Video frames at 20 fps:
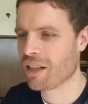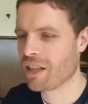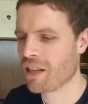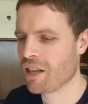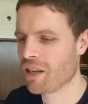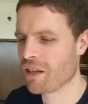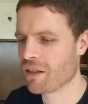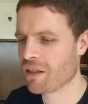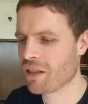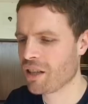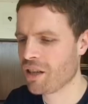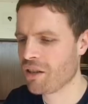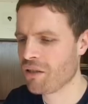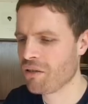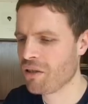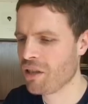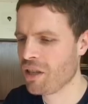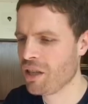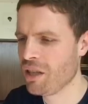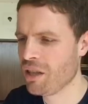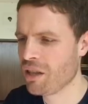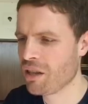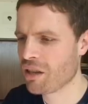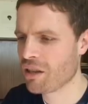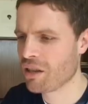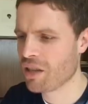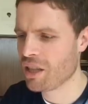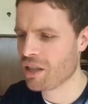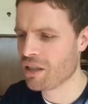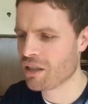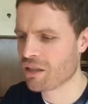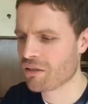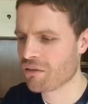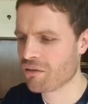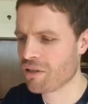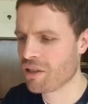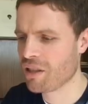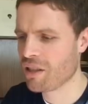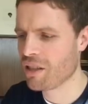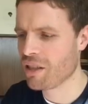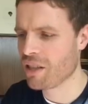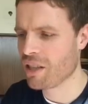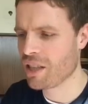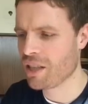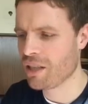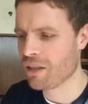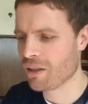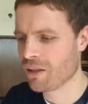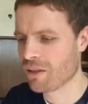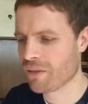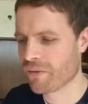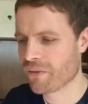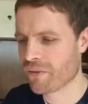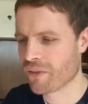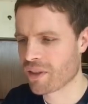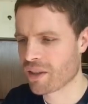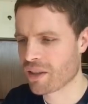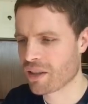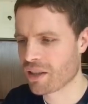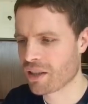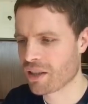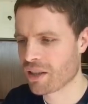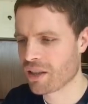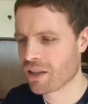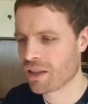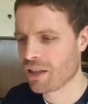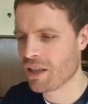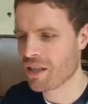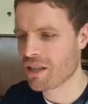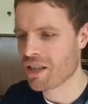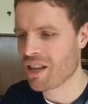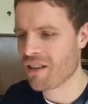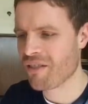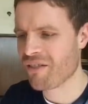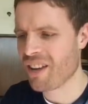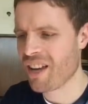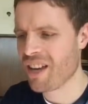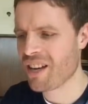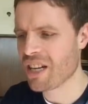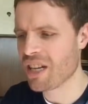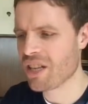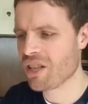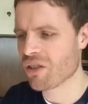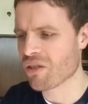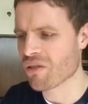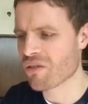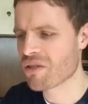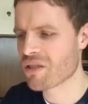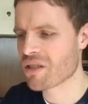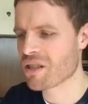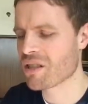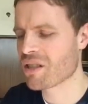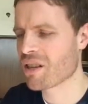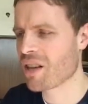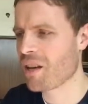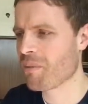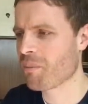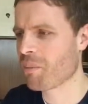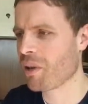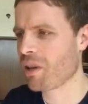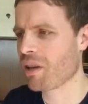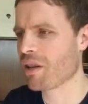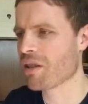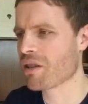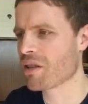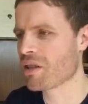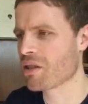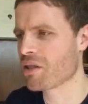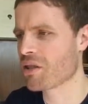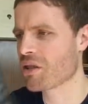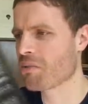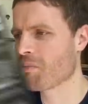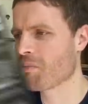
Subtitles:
The only thing that really is of any use is that page. It's